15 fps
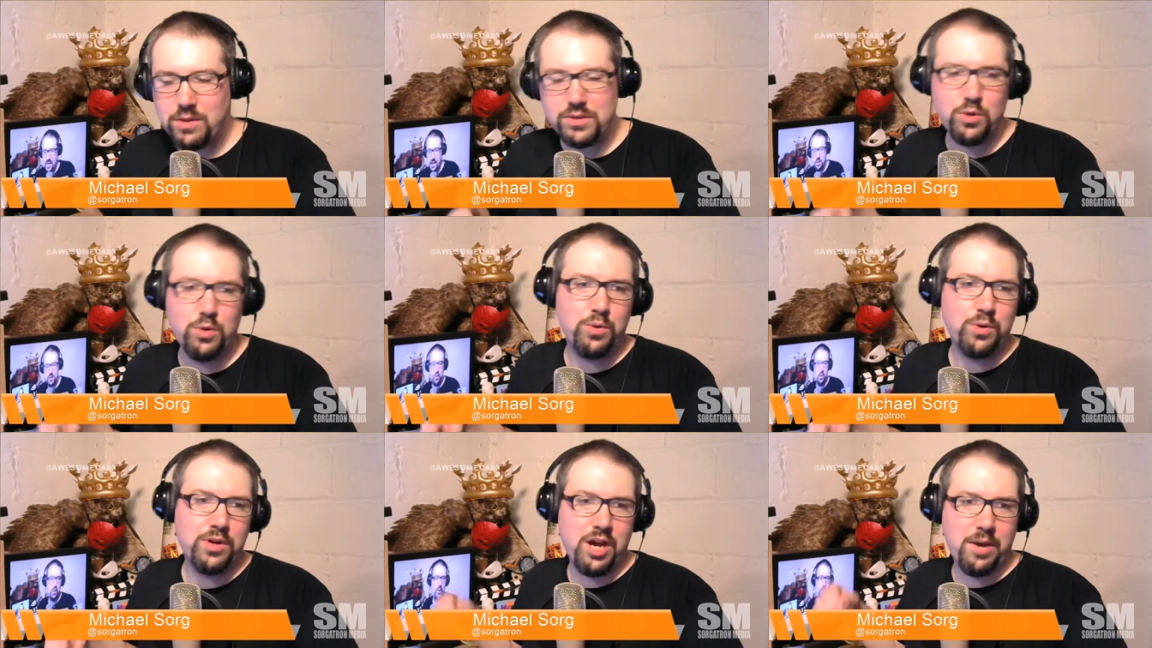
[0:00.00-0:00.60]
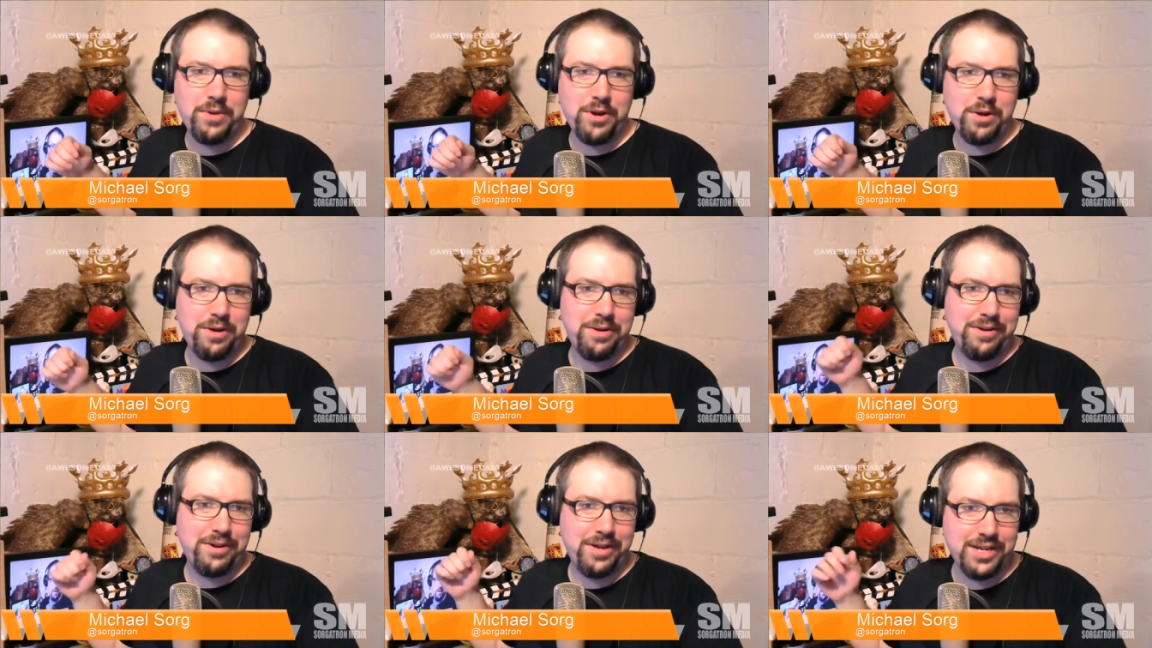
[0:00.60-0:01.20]
else cool coming
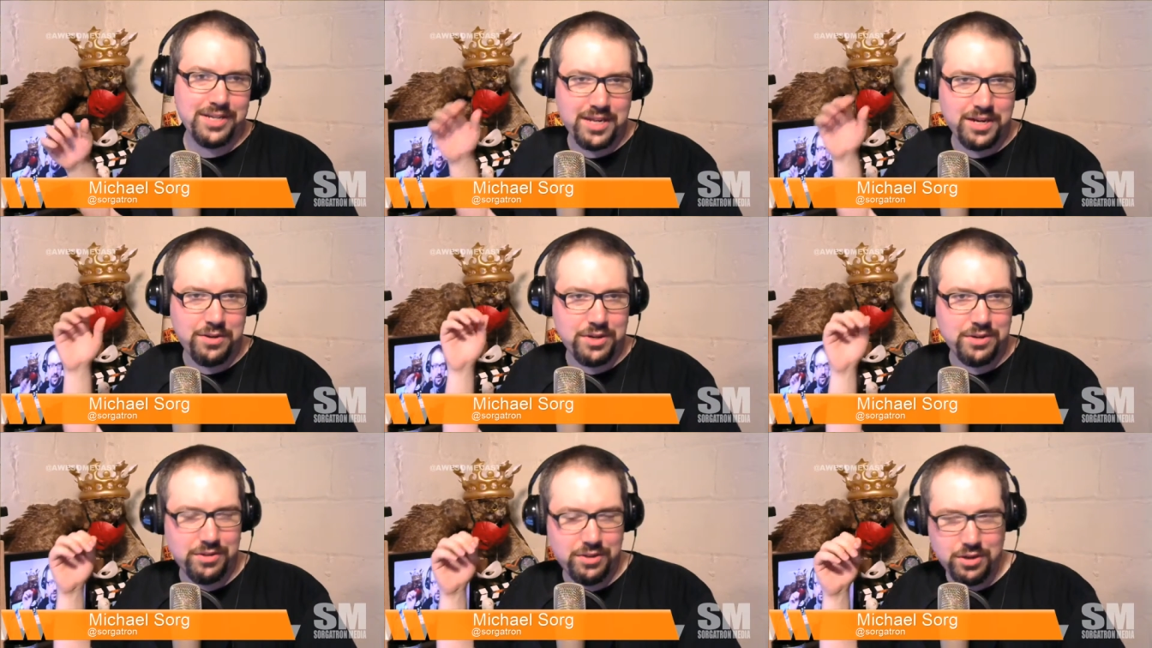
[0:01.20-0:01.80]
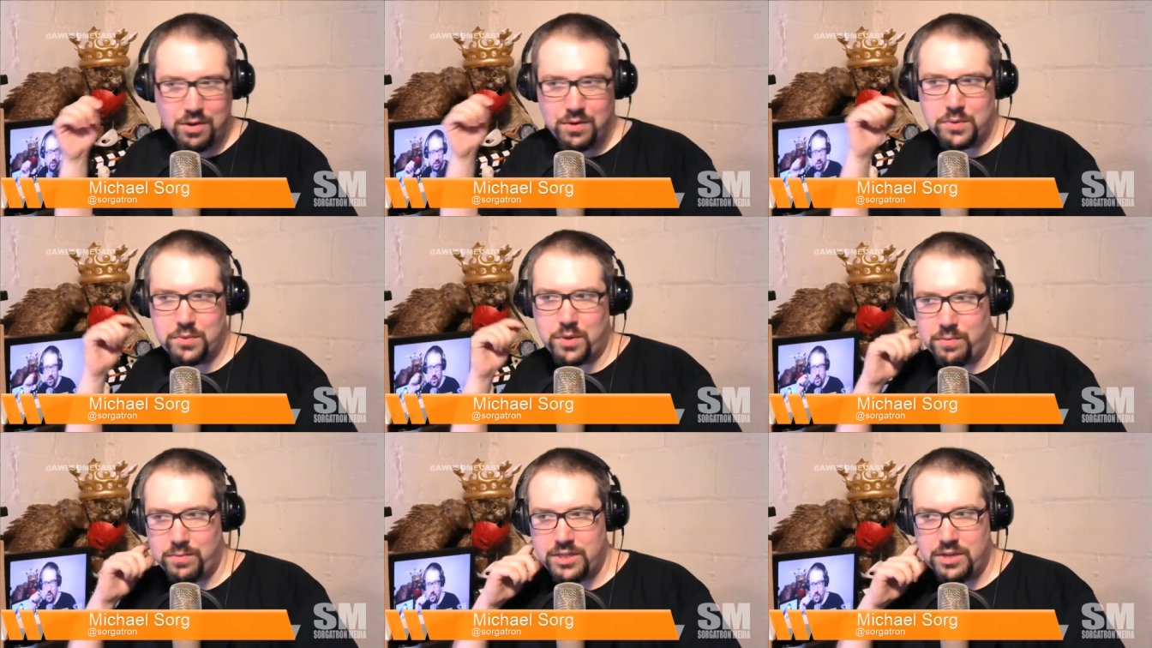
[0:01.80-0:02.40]
on? Because I know you're always
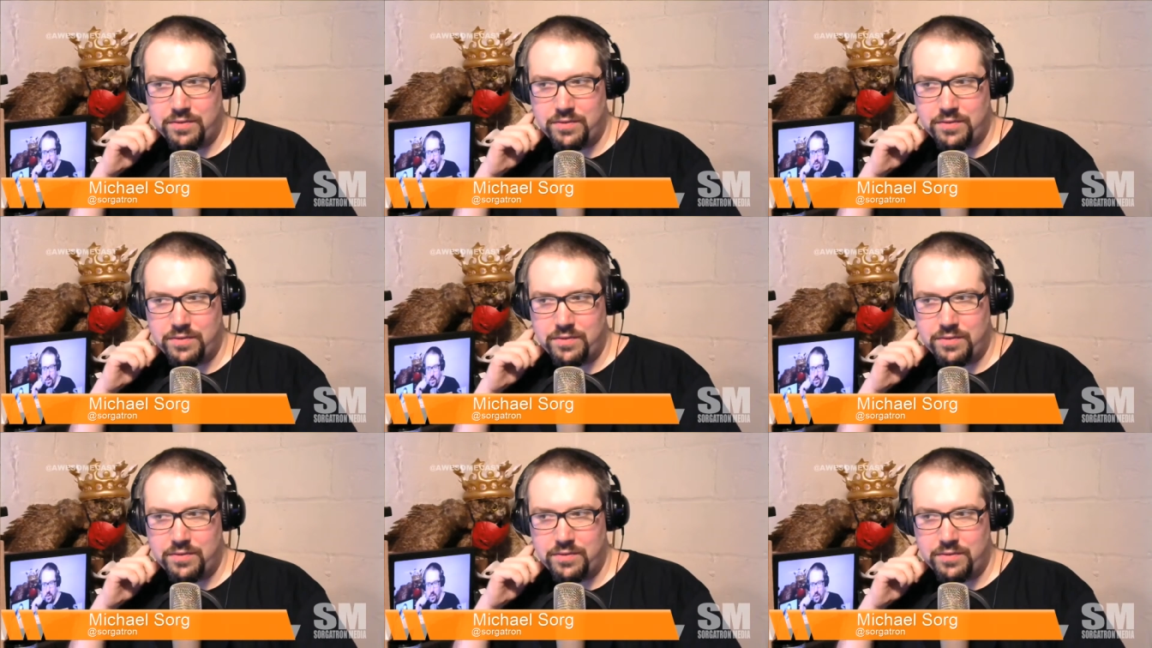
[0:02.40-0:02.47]
working with